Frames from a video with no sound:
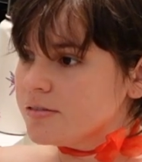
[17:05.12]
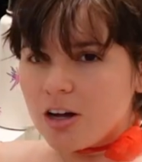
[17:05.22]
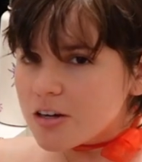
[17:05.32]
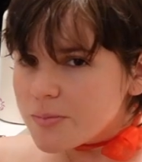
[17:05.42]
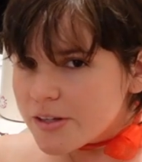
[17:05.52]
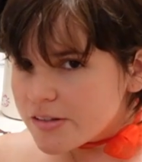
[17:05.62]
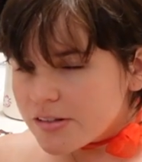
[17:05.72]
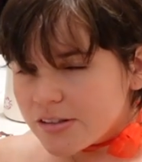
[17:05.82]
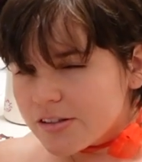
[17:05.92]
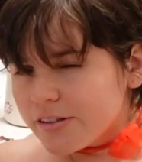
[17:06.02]
Vlogmas
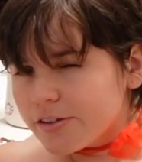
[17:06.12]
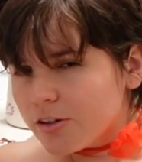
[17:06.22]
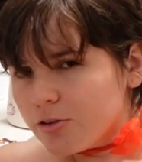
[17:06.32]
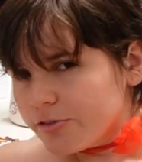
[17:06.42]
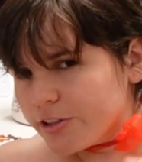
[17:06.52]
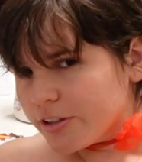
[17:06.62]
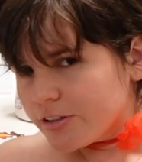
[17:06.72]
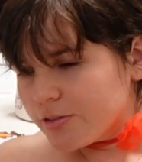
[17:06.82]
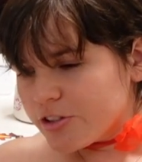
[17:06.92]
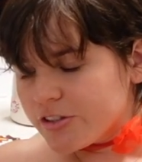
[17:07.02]
is considered over,
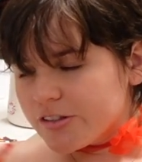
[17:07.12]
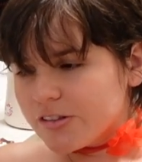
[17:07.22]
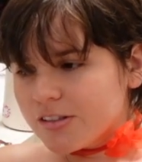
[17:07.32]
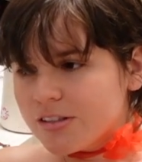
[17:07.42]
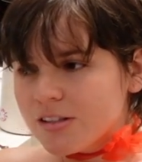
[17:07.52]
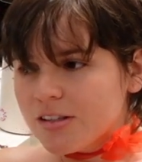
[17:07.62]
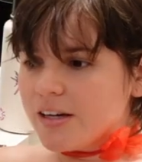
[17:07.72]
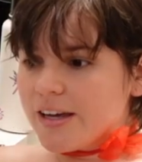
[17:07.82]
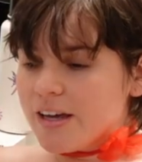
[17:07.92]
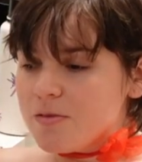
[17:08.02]
which is,
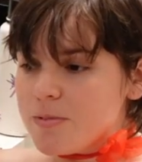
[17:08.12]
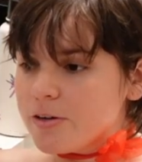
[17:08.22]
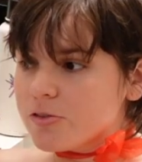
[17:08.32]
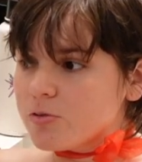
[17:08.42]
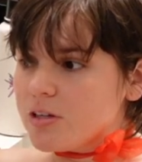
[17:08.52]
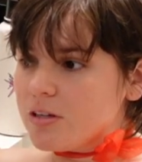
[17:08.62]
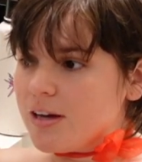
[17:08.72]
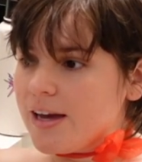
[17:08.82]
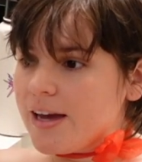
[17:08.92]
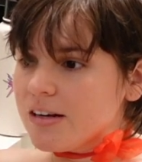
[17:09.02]
again, bittersweet.
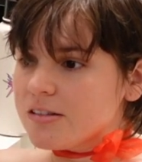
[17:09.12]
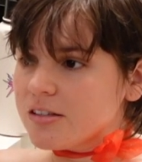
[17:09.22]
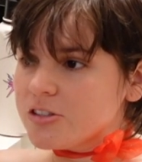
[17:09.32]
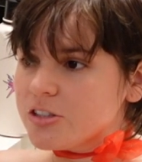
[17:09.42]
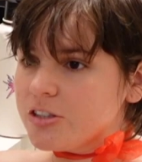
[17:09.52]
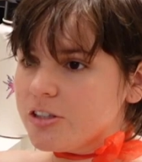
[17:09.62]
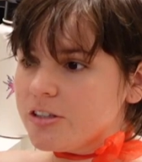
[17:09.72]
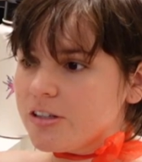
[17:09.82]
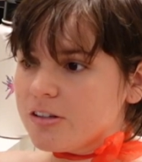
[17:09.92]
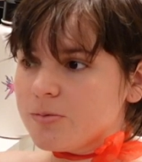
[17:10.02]
I had such a
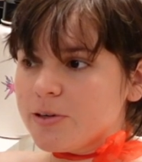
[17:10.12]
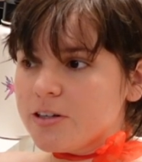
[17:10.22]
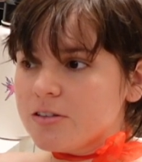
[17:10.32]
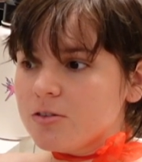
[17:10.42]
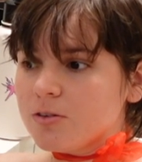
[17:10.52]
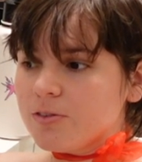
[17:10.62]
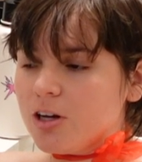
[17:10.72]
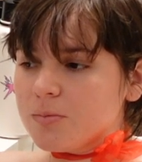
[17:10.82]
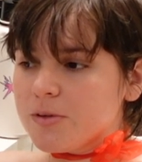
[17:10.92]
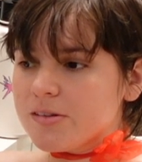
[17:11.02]
good experience doing
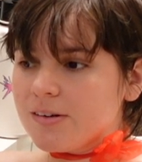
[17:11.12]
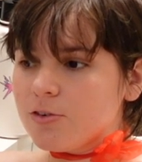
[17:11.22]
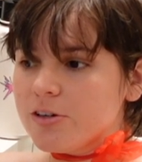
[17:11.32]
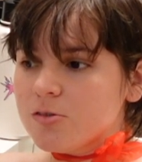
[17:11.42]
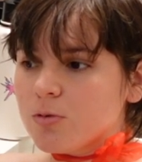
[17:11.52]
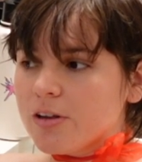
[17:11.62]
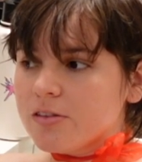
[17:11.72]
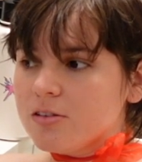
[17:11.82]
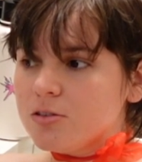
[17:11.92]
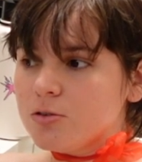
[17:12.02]
Vlogmas. I've always wanted
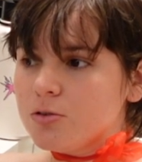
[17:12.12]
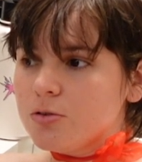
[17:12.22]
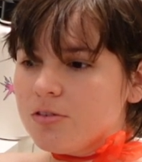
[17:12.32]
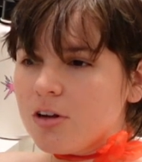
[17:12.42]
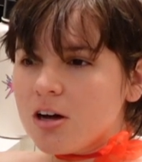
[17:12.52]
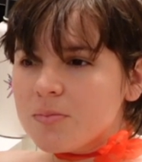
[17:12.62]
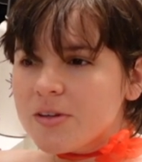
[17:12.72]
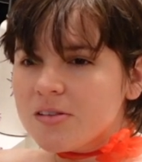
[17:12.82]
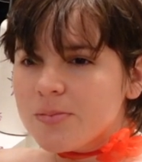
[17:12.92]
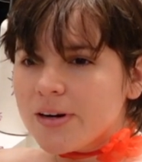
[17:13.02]
to do
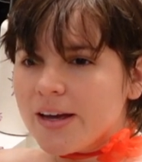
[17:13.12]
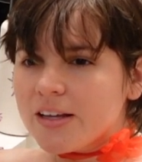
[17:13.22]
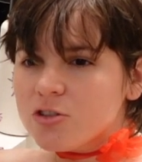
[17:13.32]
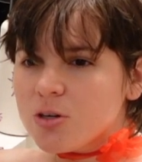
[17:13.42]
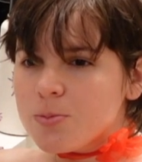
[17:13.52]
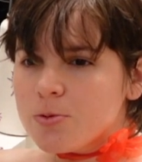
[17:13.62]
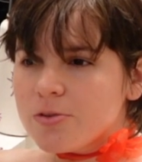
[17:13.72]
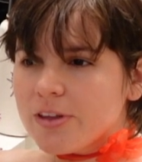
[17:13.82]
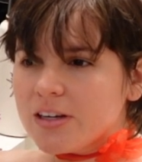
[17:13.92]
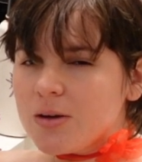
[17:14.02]
Vlogmas, but I had trouble
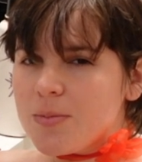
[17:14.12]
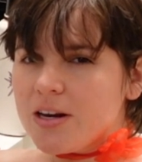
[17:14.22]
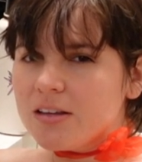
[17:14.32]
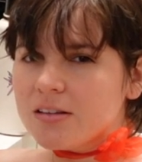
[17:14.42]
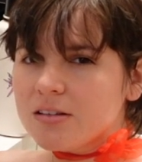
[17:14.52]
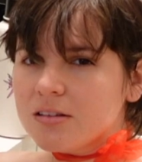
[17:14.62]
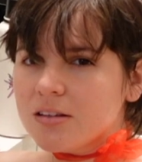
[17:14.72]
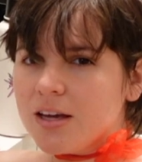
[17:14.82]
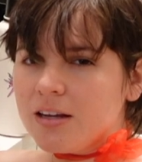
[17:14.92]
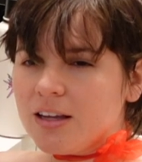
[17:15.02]
with like committing
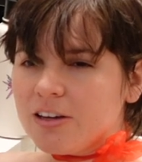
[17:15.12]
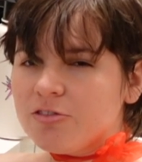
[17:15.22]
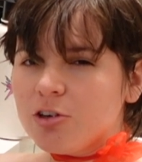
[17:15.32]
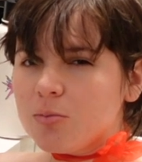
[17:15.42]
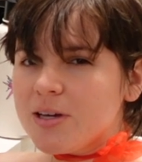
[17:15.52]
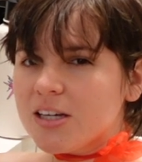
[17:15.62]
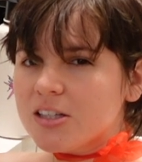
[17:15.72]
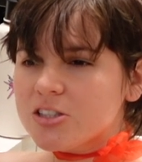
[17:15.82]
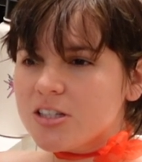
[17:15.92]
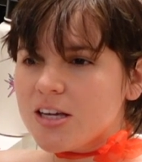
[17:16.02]
and like filming
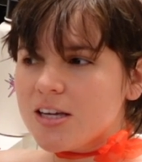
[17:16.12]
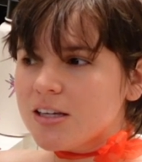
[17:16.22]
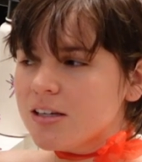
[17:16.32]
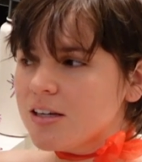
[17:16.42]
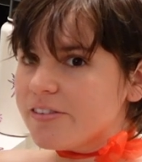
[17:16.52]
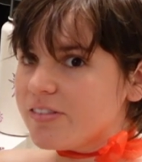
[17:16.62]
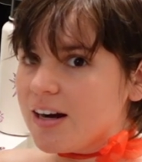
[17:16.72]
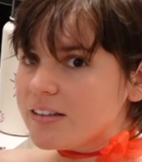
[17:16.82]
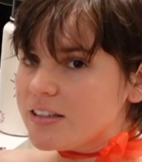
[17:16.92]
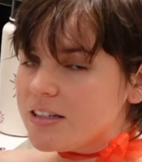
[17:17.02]
each day. I
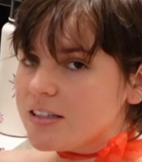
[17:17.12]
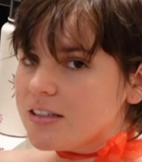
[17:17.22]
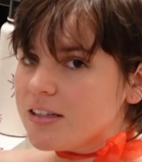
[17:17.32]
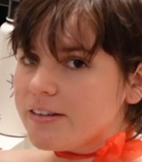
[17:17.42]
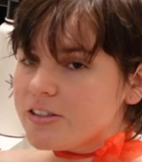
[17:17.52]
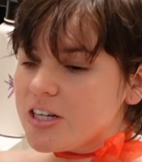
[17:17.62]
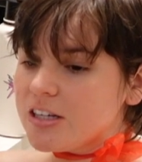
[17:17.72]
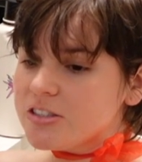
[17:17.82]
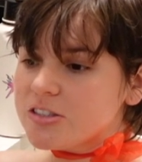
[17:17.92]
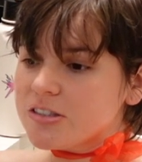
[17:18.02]
finally did it and the
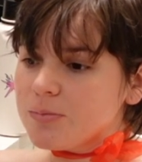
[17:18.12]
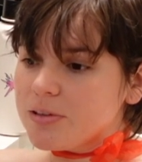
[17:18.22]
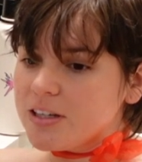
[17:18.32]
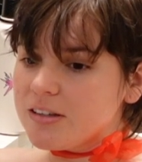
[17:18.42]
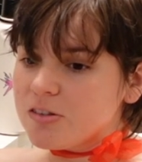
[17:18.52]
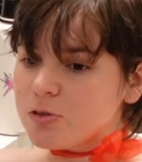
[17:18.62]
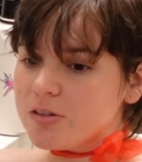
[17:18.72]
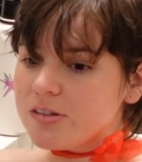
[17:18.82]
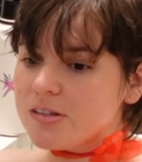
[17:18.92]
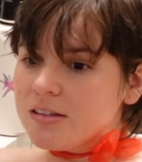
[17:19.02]
challenge is complete. This
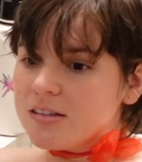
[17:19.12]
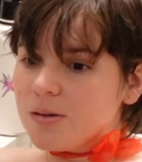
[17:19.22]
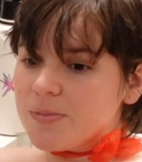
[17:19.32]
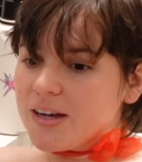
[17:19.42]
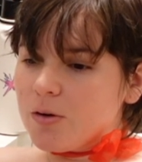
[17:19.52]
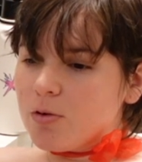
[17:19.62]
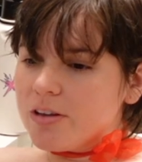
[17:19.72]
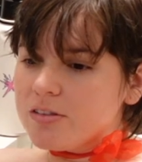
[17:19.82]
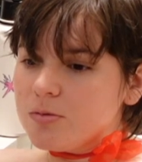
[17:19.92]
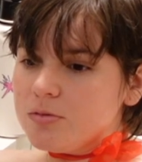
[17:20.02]
was something I
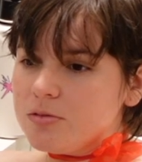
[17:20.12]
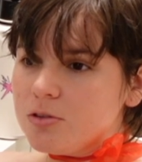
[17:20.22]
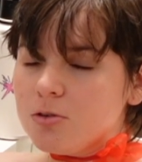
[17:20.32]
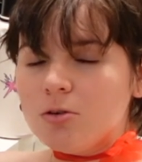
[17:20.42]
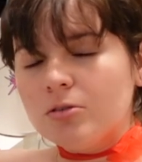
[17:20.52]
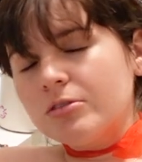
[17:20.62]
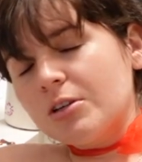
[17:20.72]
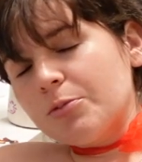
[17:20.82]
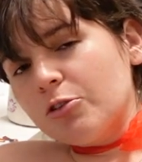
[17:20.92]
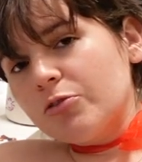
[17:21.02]
wanted to do to
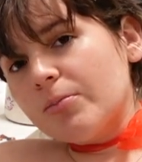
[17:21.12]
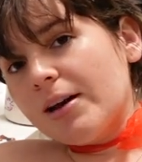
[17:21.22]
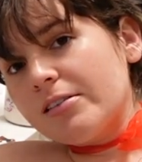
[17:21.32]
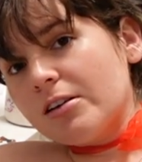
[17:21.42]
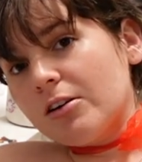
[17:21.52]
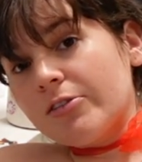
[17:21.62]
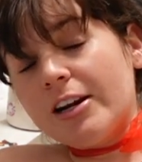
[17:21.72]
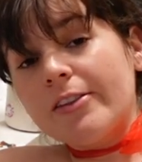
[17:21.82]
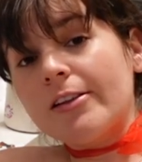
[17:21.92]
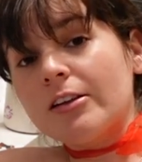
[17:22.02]
prove myself. And